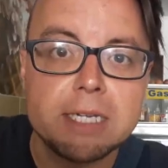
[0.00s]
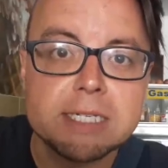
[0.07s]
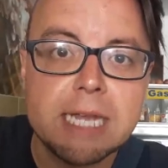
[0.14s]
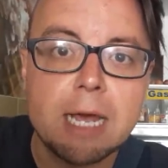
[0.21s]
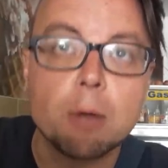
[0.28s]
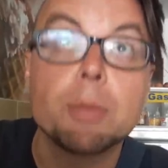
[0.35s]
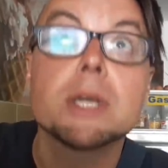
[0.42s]

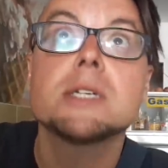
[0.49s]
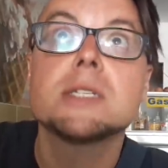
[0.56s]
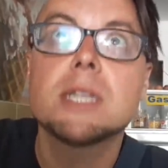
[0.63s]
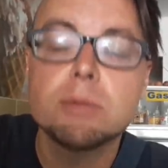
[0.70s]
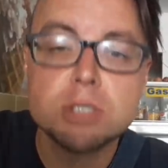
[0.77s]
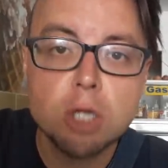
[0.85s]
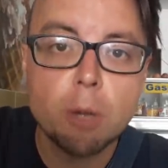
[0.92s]
sound because
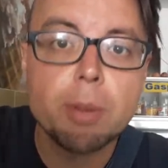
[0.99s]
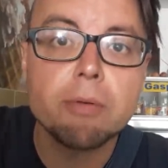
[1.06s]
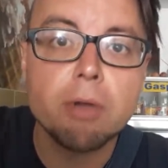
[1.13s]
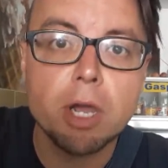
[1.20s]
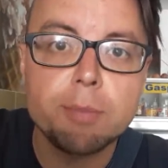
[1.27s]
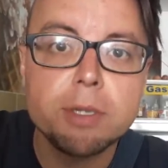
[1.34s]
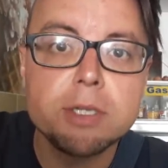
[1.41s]
there was
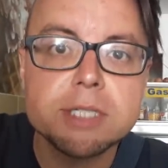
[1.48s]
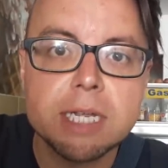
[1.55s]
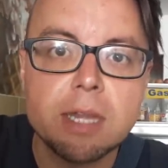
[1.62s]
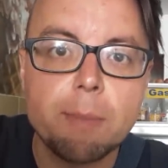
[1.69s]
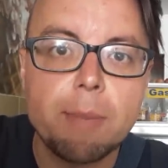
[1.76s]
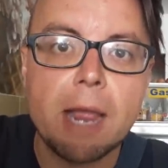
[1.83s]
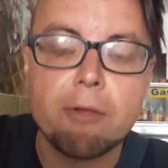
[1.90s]
copyrighted music in
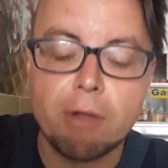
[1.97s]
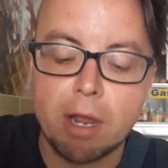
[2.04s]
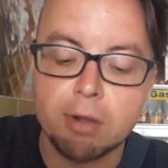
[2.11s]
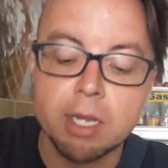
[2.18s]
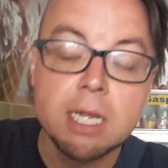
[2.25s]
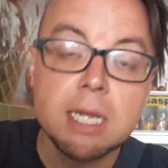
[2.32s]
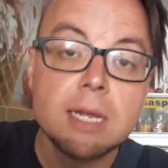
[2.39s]
the background,